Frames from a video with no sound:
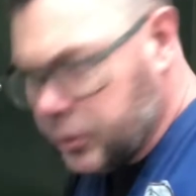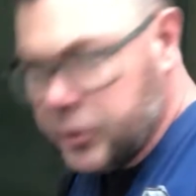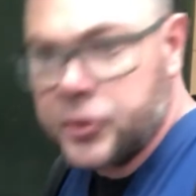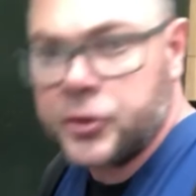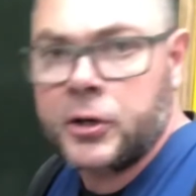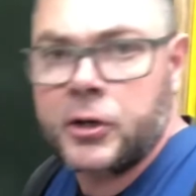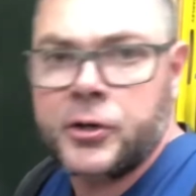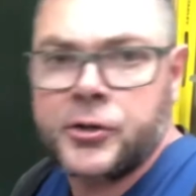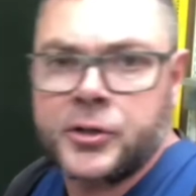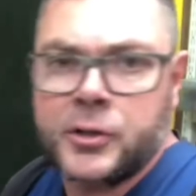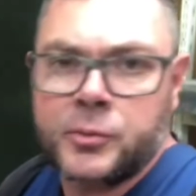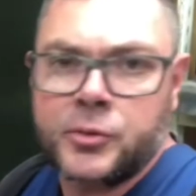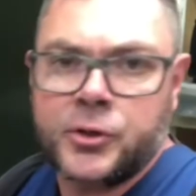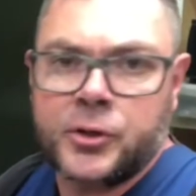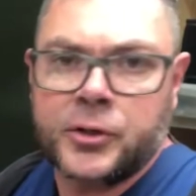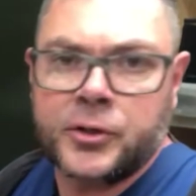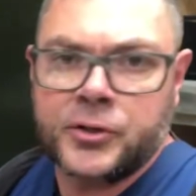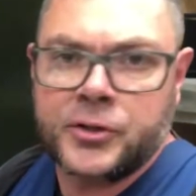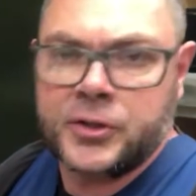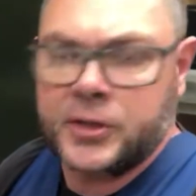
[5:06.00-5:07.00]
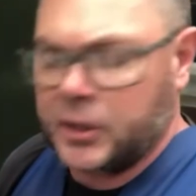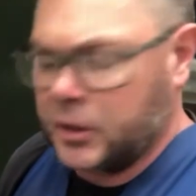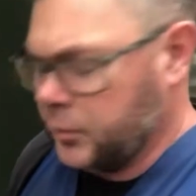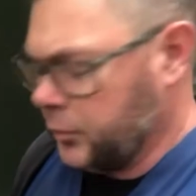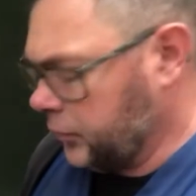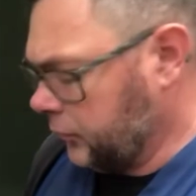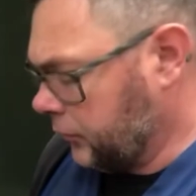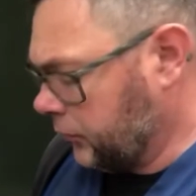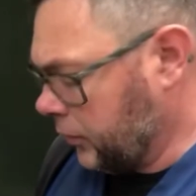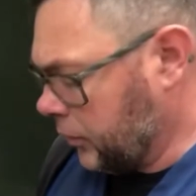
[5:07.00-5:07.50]
close-up shots, stuck them in
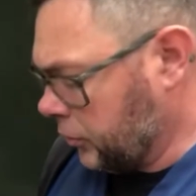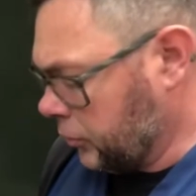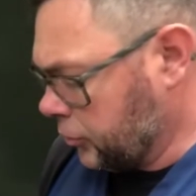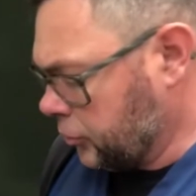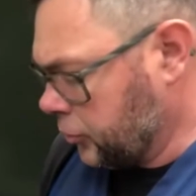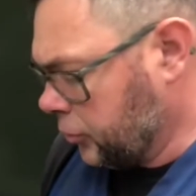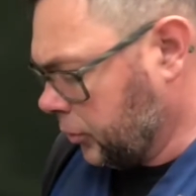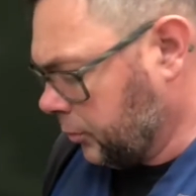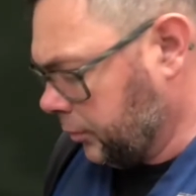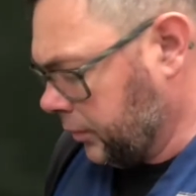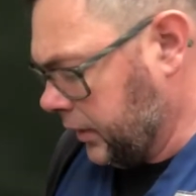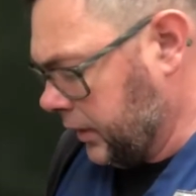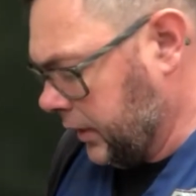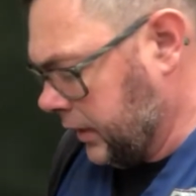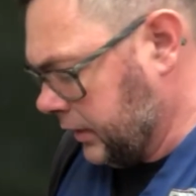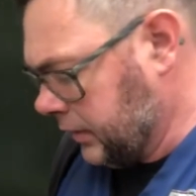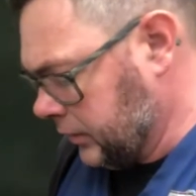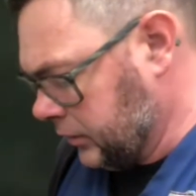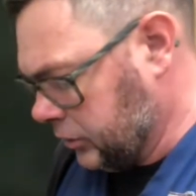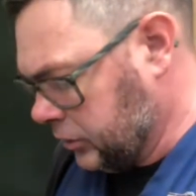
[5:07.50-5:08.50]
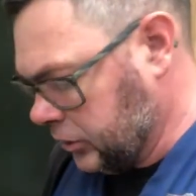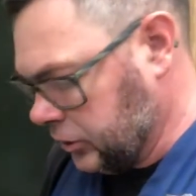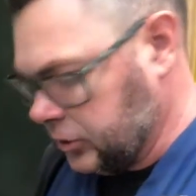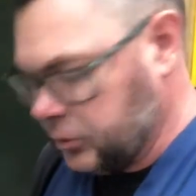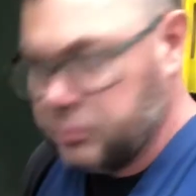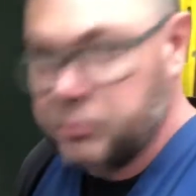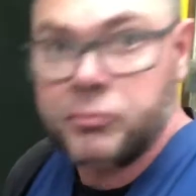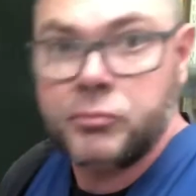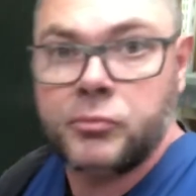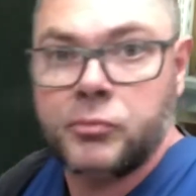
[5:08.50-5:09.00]
Photoshop, and just
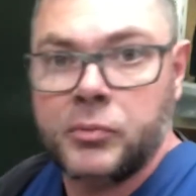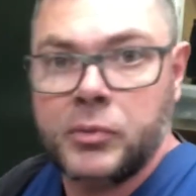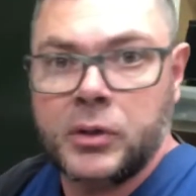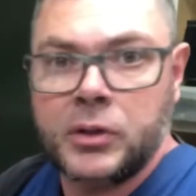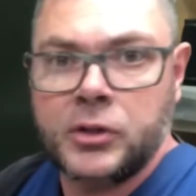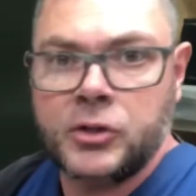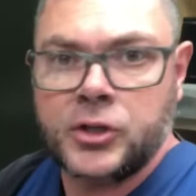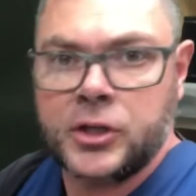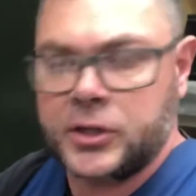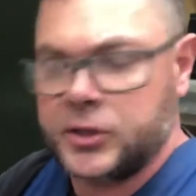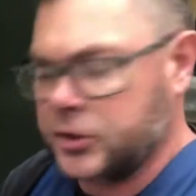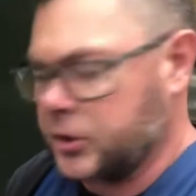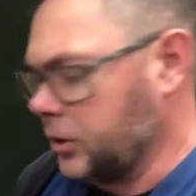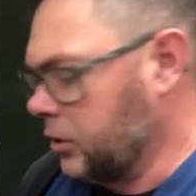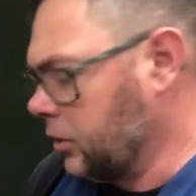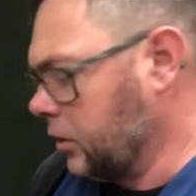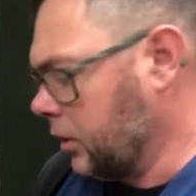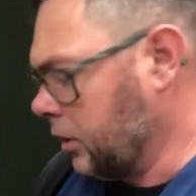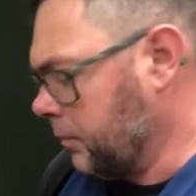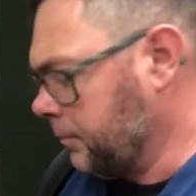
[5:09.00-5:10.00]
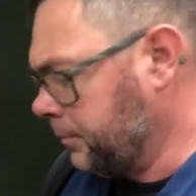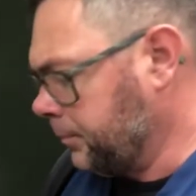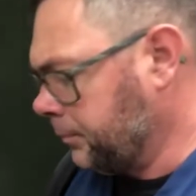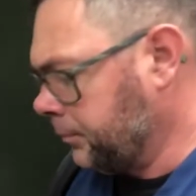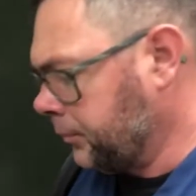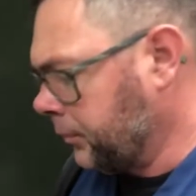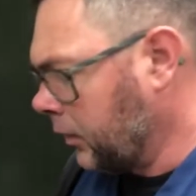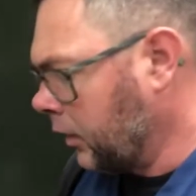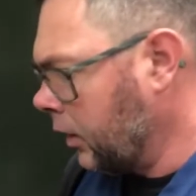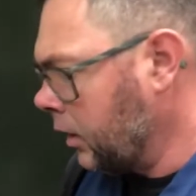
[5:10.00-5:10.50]
adjusted the
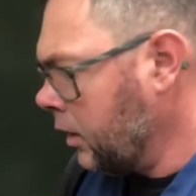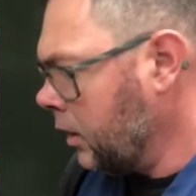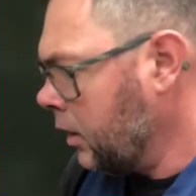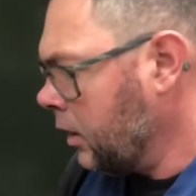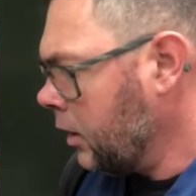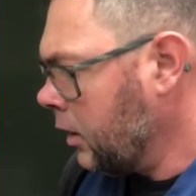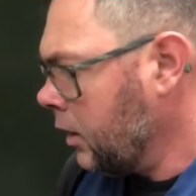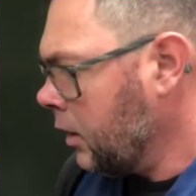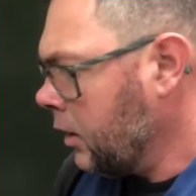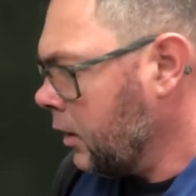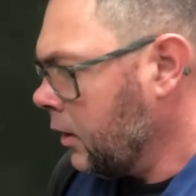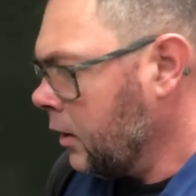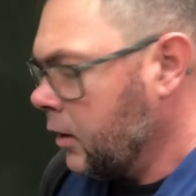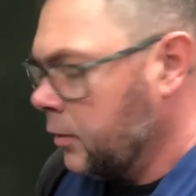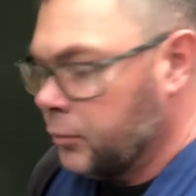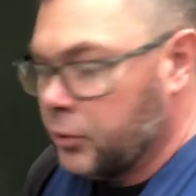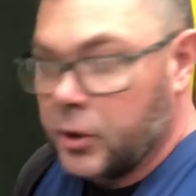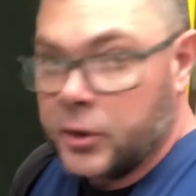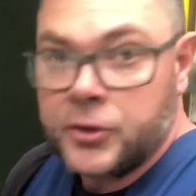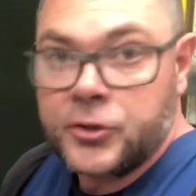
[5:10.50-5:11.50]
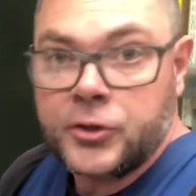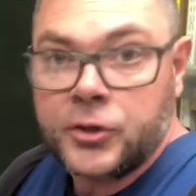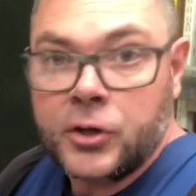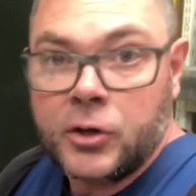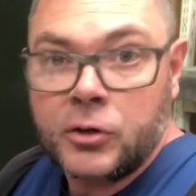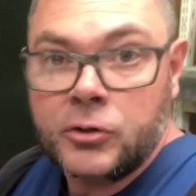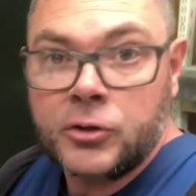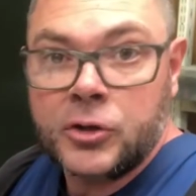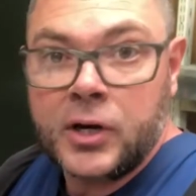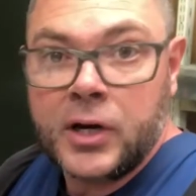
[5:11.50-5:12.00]
brightness and
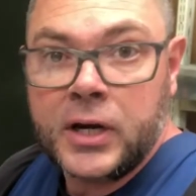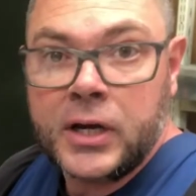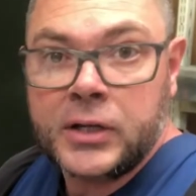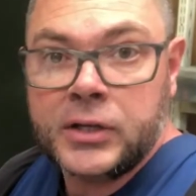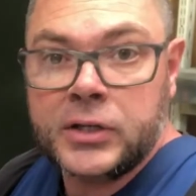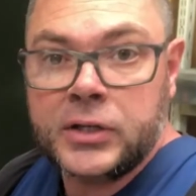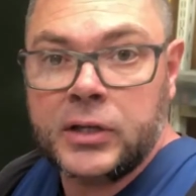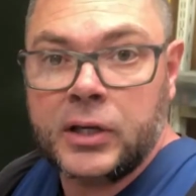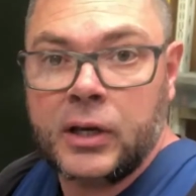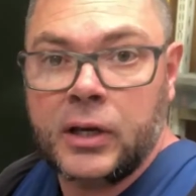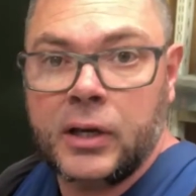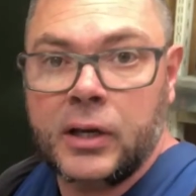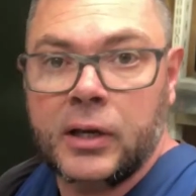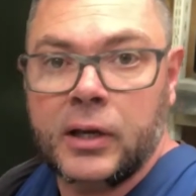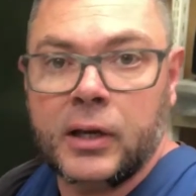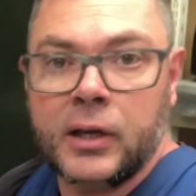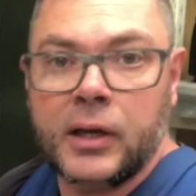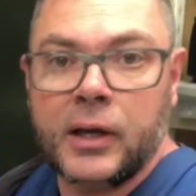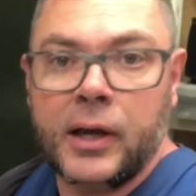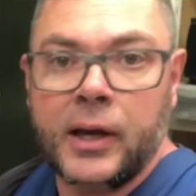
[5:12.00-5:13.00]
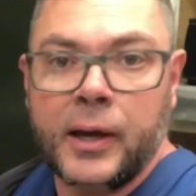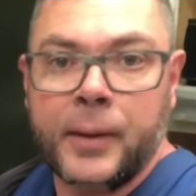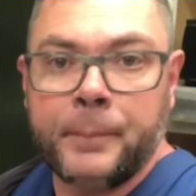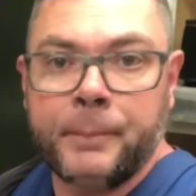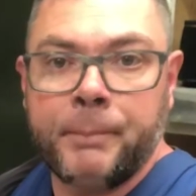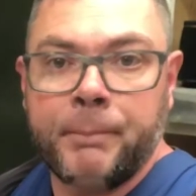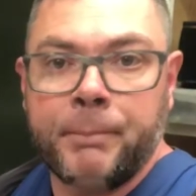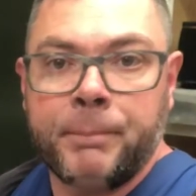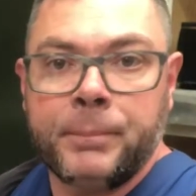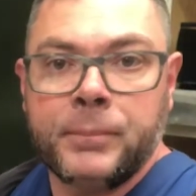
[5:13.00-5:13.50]
contrast.
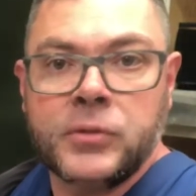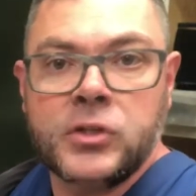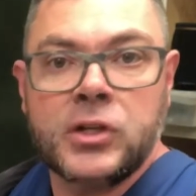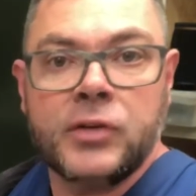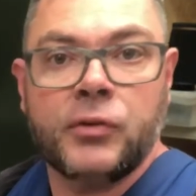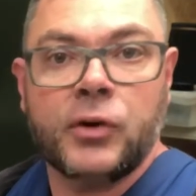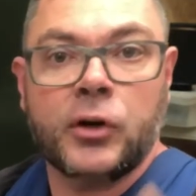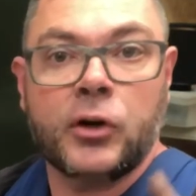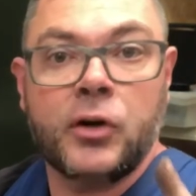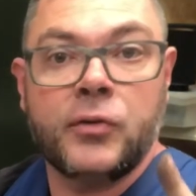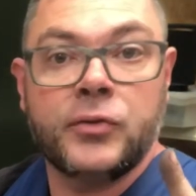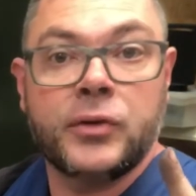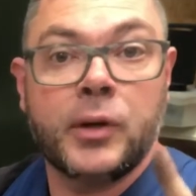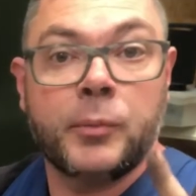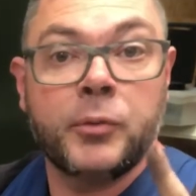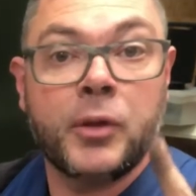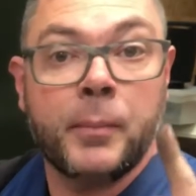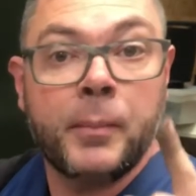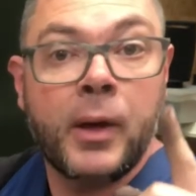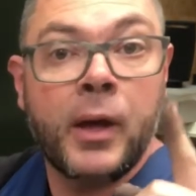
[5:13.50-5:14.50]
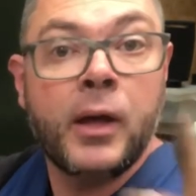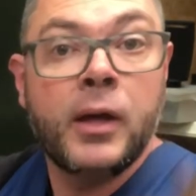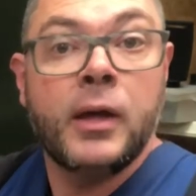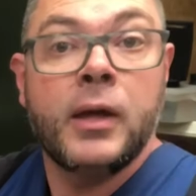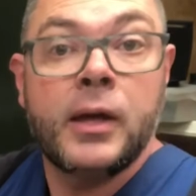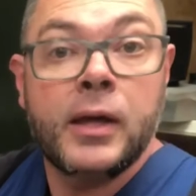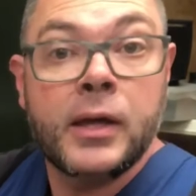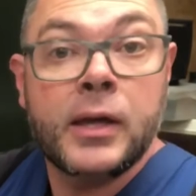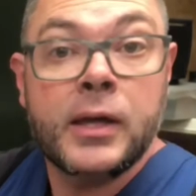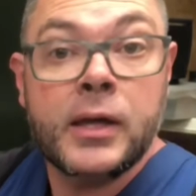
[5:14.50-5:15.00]
See if I can overdub them
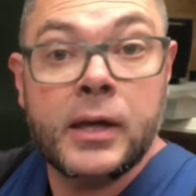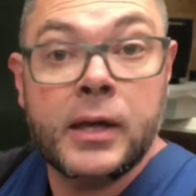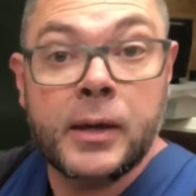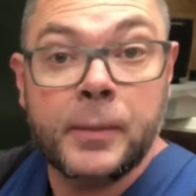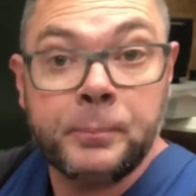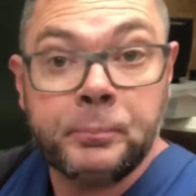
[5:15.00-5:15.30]
here.